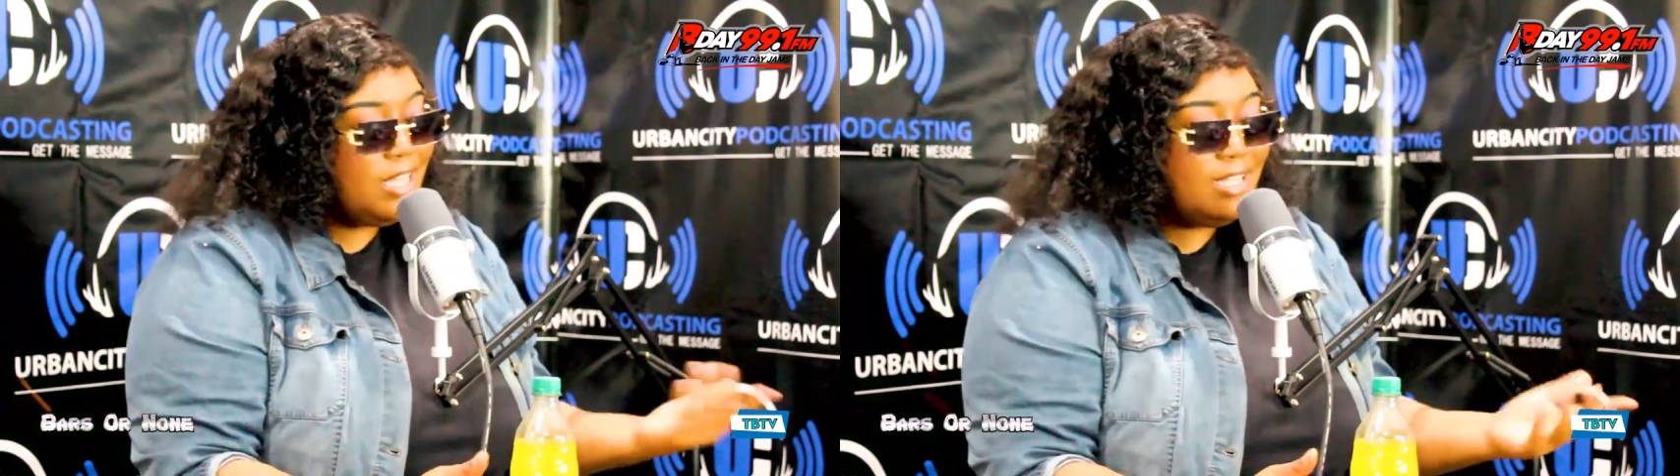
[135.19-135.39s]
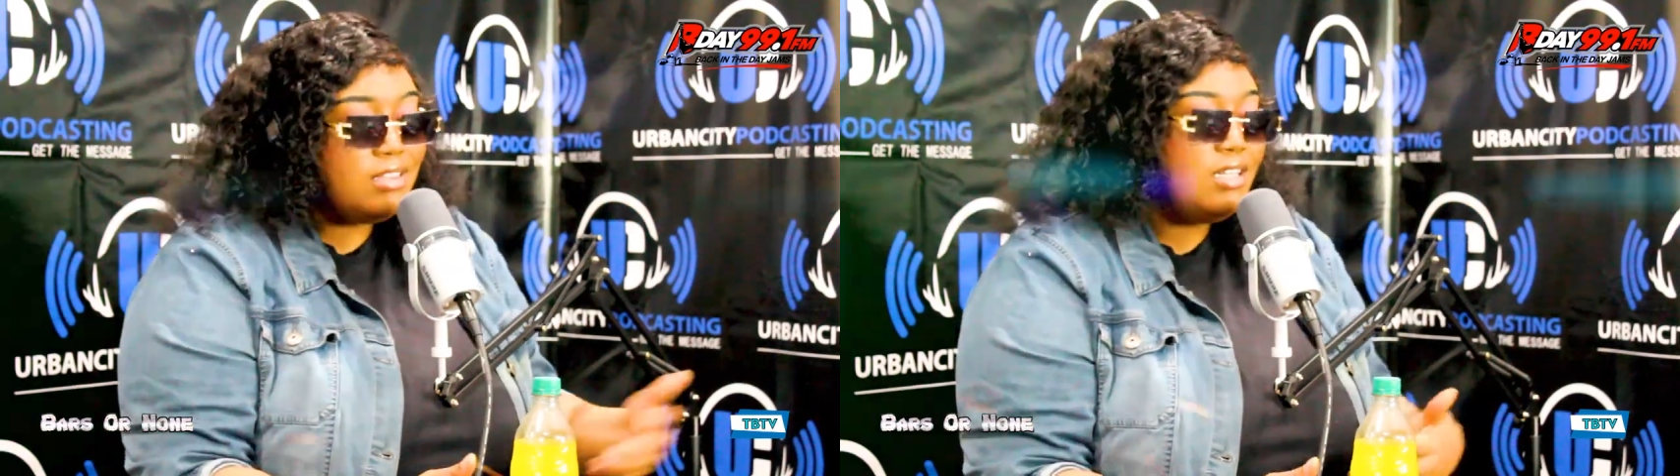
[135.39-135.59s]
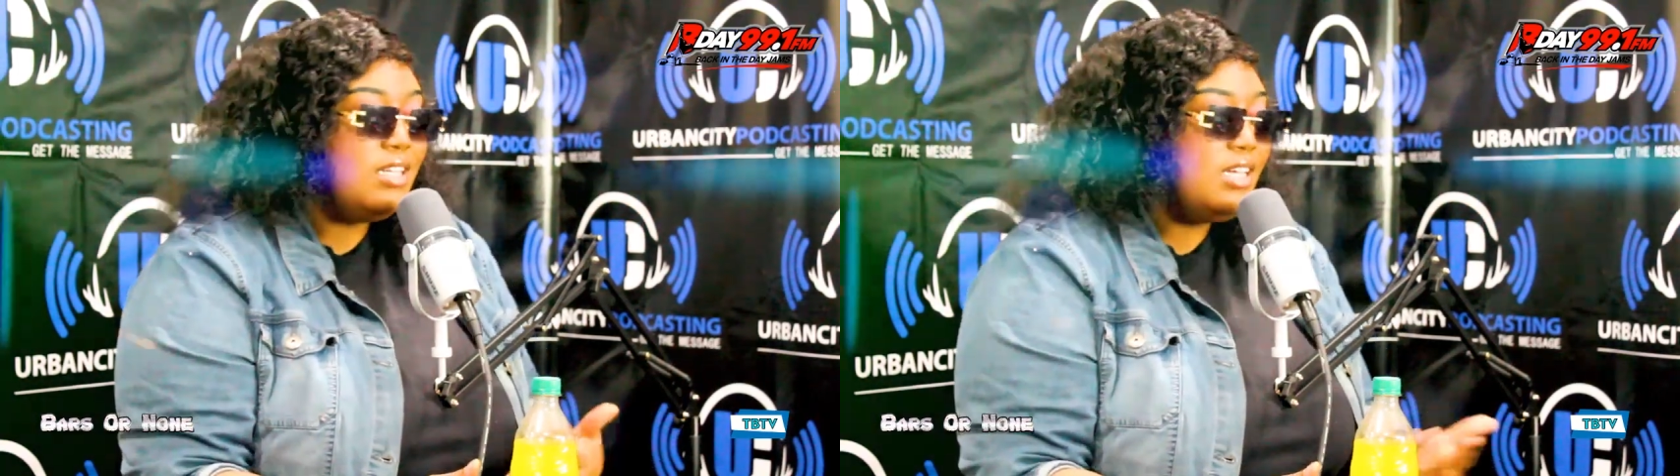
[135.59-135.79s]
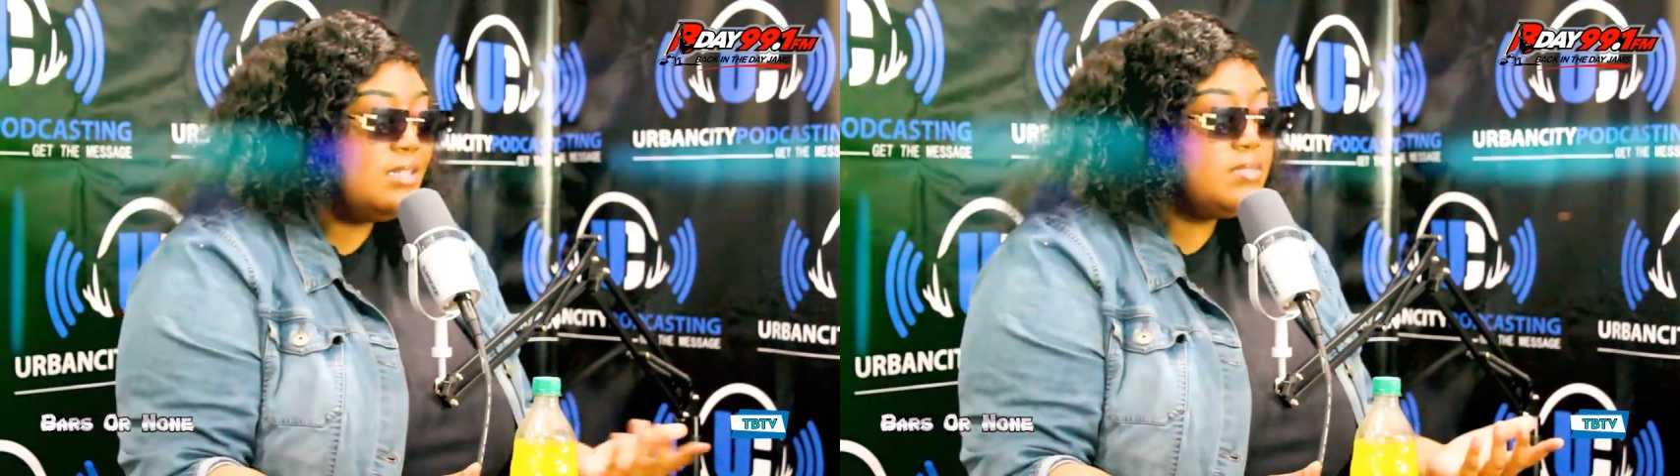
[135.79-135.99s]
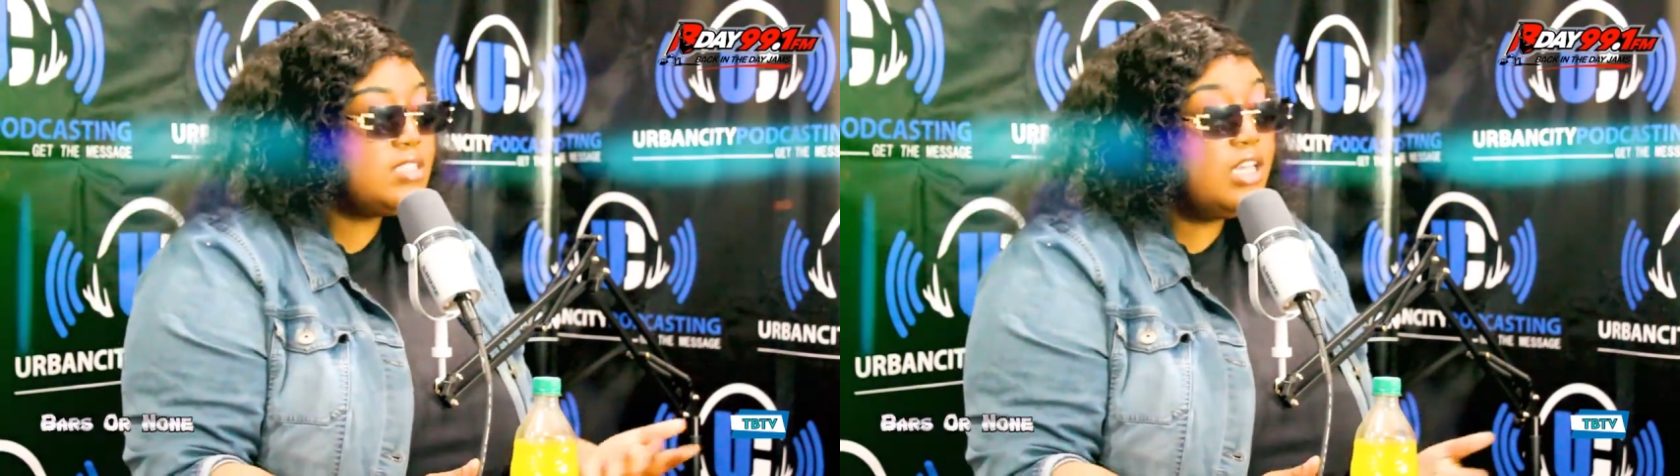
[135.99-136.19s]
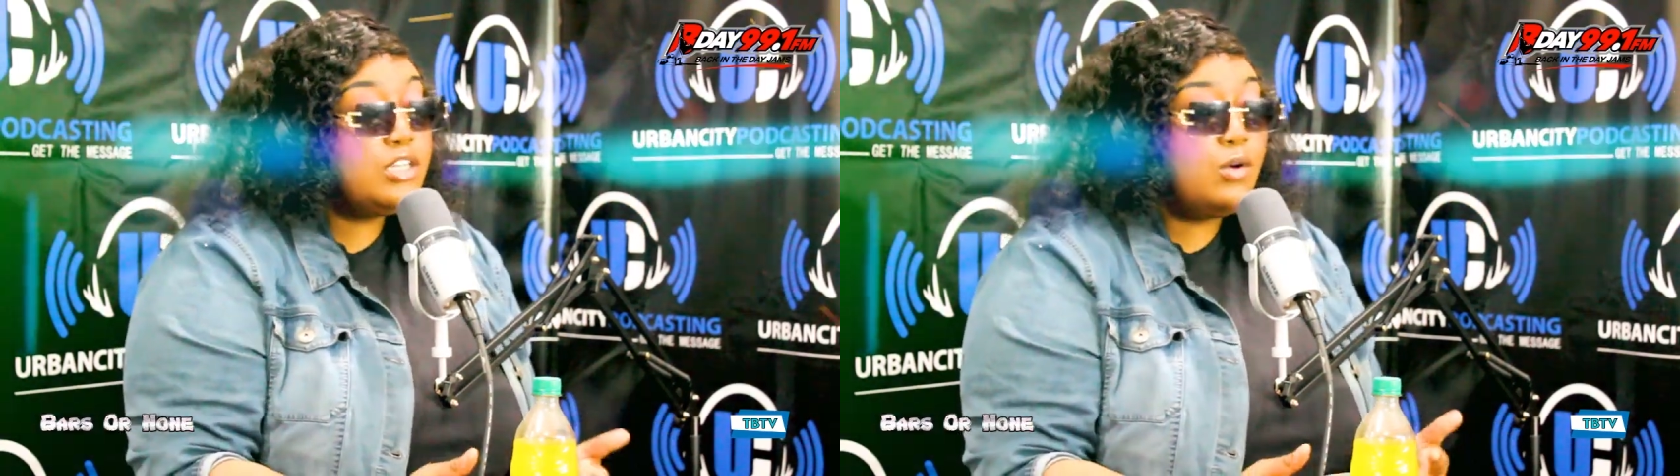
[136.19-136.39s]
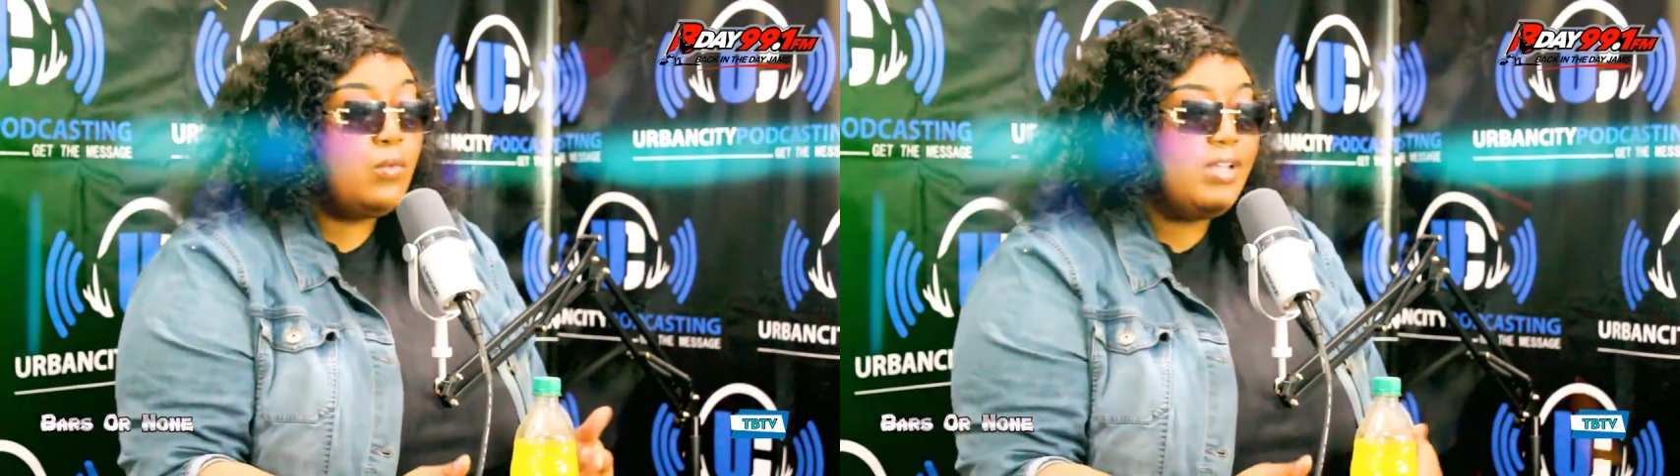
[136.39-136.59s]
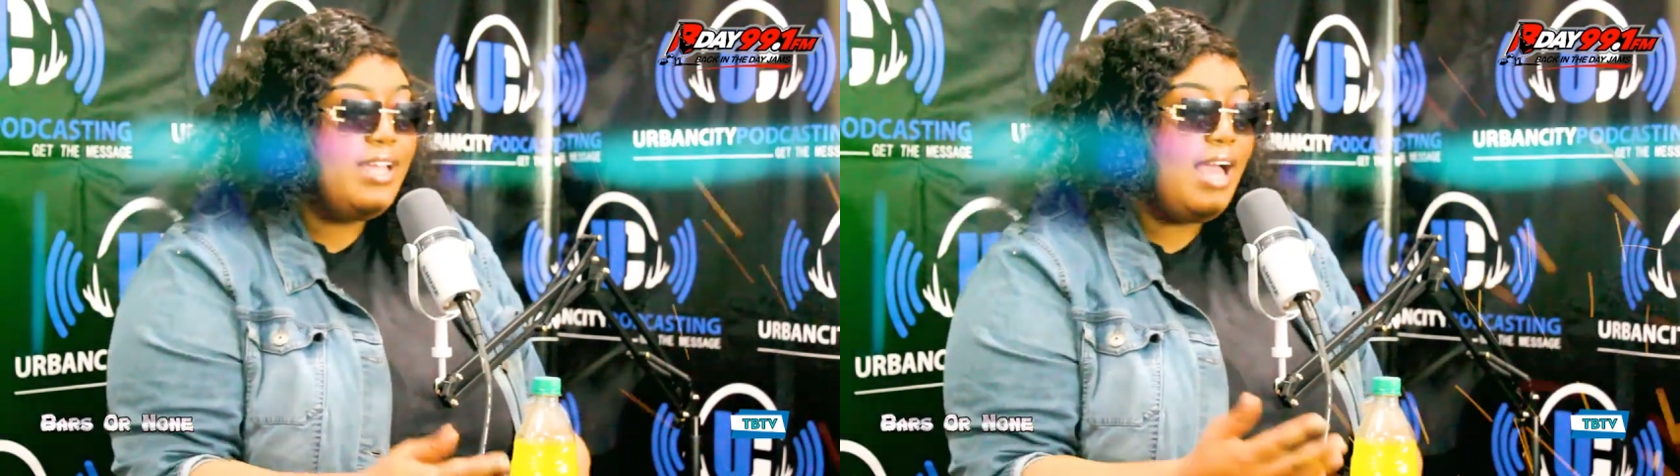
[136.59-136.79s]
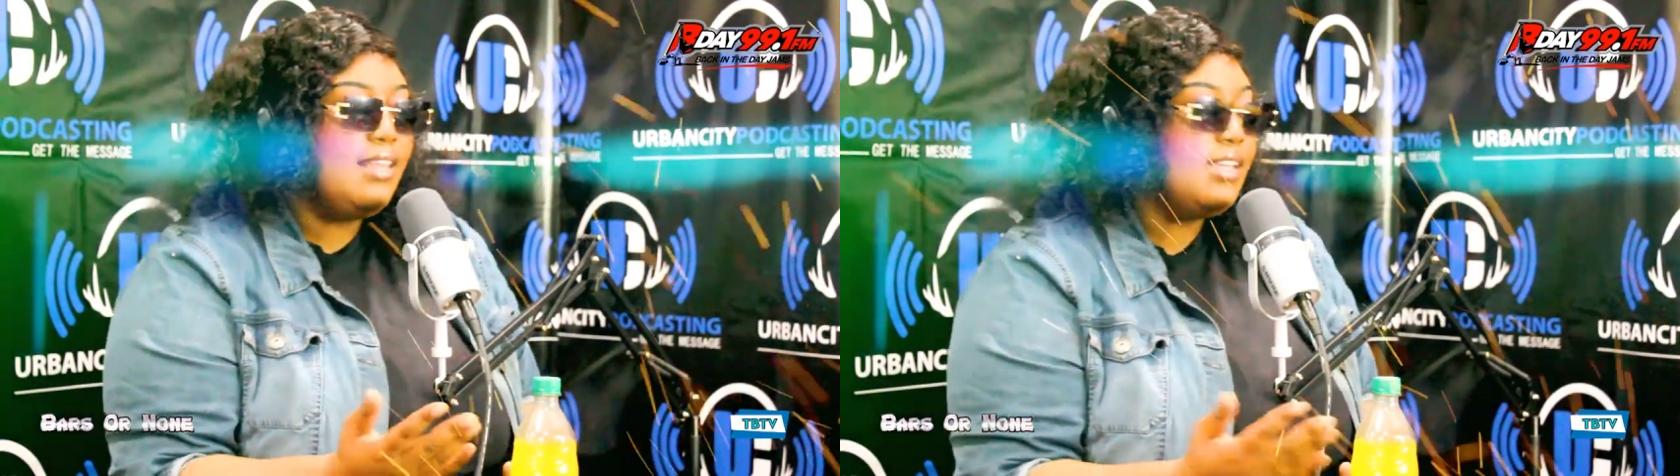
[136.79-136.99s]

They think that I'm stunner. We got